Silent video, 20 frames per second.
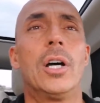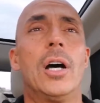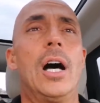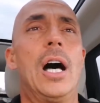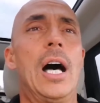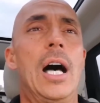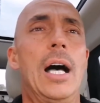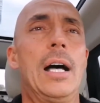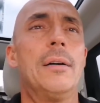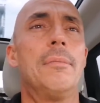
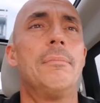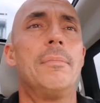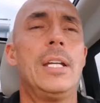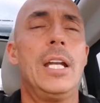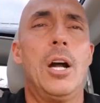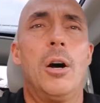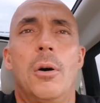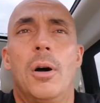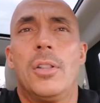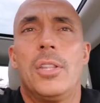Uh,
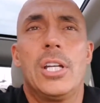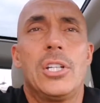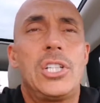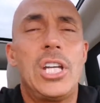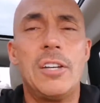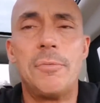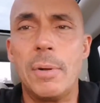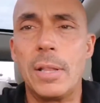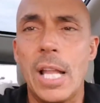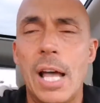you know, the
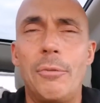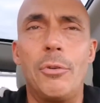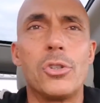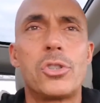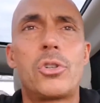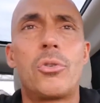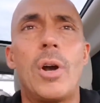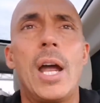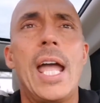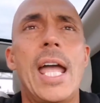achievement
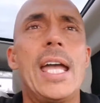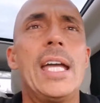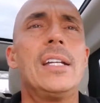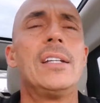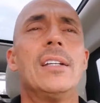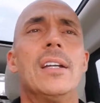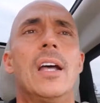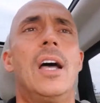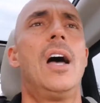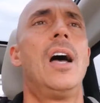level's great.